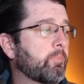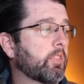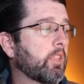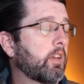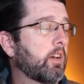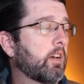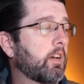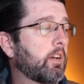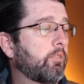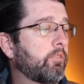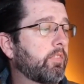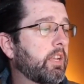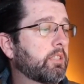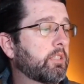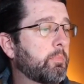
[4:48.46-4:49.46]

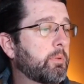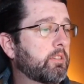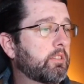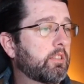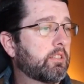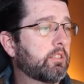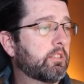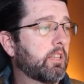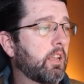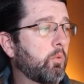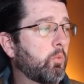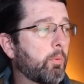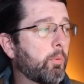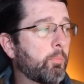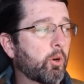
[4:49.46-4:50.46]
as a business and
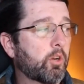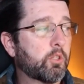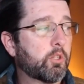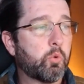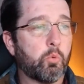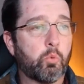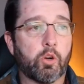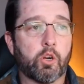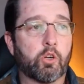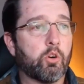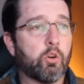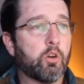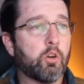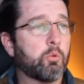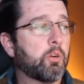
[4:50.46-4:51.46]
what markets we want to
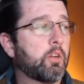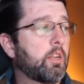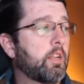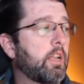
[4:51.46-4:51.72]
grow.